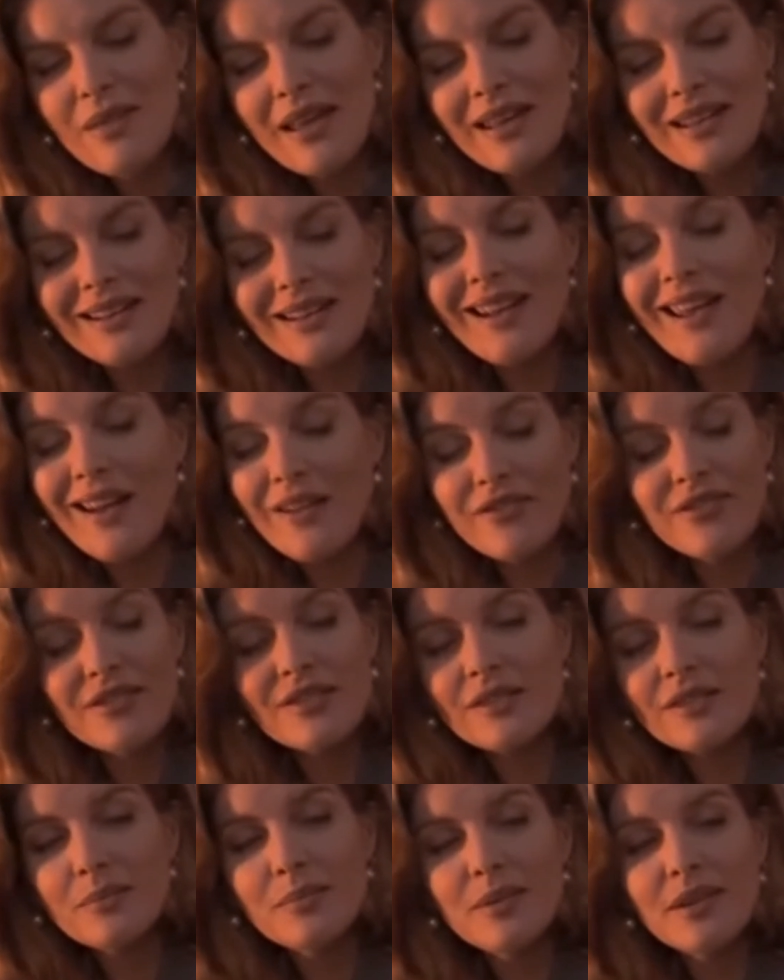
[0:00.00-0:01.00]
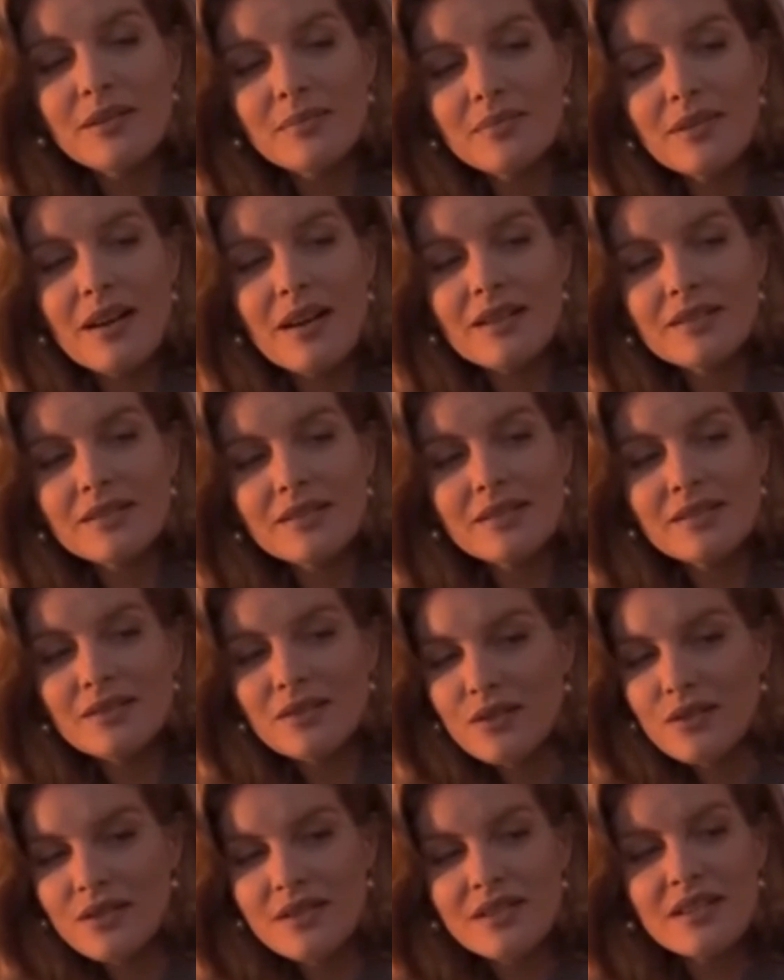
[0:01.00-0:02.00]
make an effort to be obnoxious,
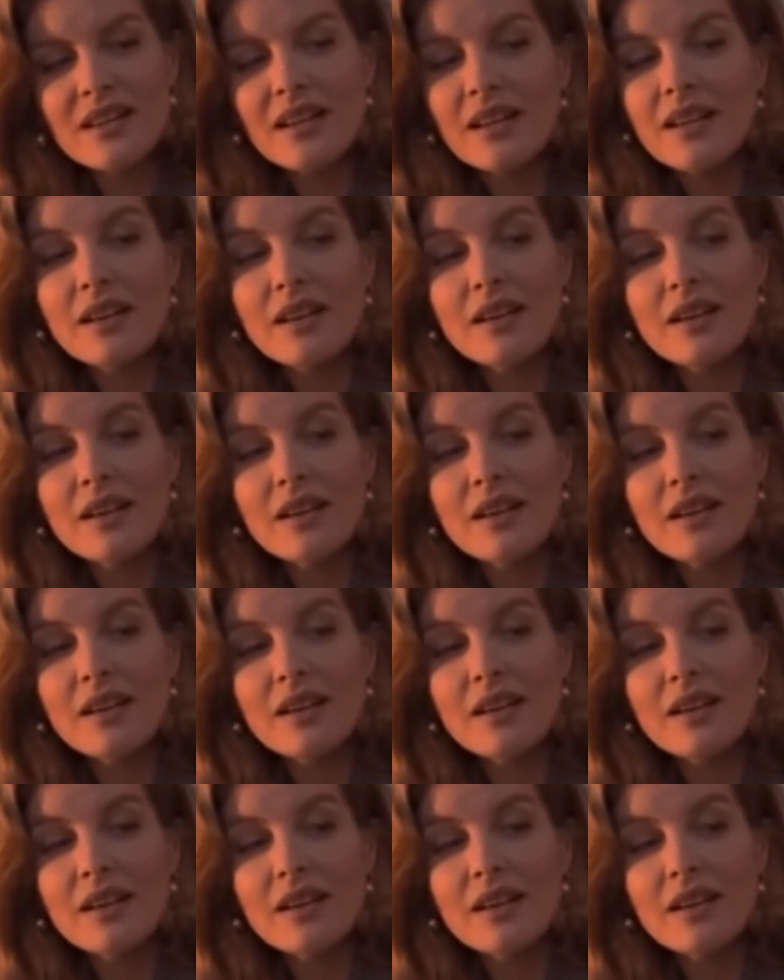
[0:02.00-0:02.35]
or is it a